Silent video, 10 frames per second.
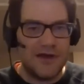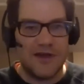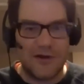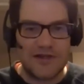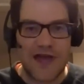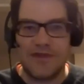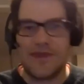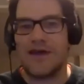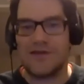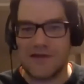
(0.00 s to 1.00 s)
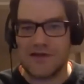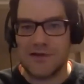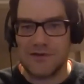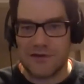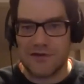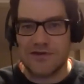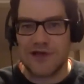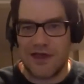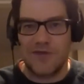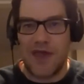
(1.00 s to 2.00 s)
you know, 10,000 users
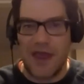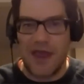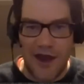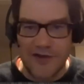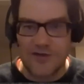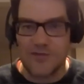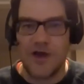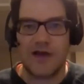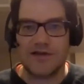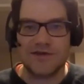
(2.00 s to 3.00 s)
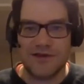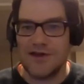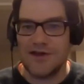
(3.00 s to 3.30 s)
and they're paying $100